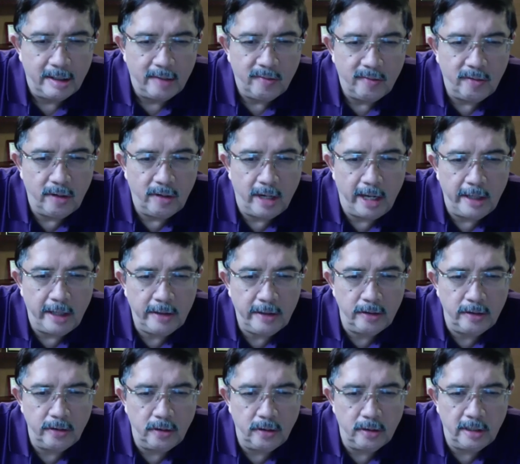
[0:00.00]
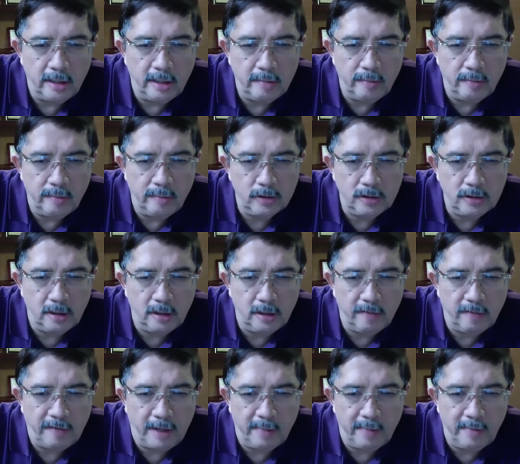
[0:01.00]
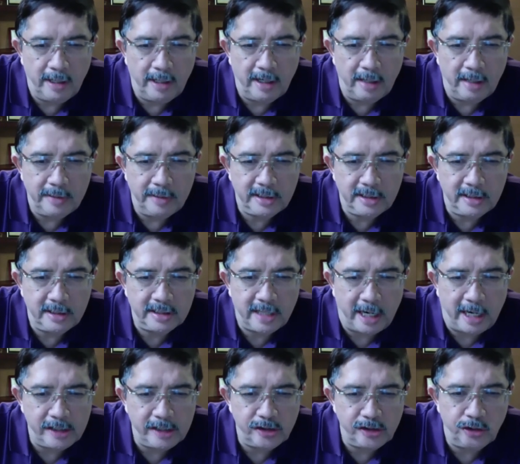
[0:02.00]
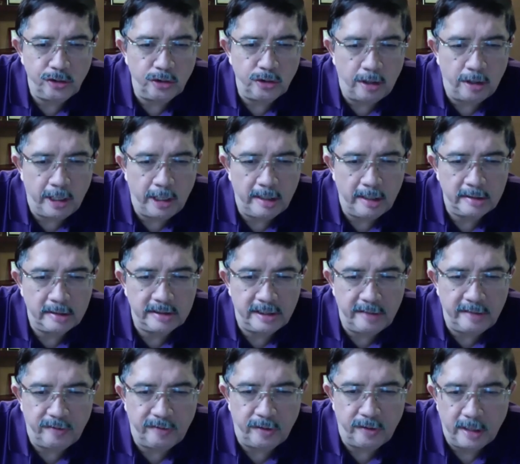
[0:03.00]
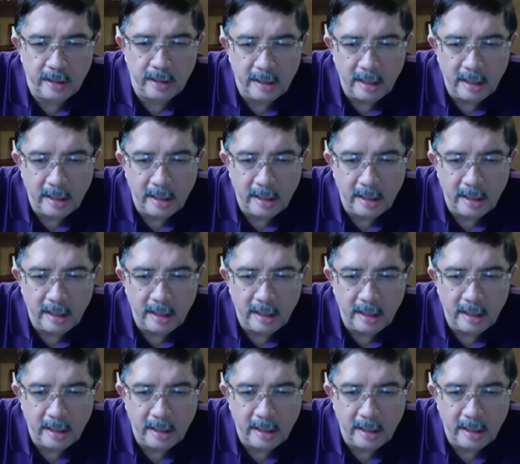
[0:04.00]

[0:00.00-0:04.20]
Would like to know that most of the family-run business, cashew, coir, seafood,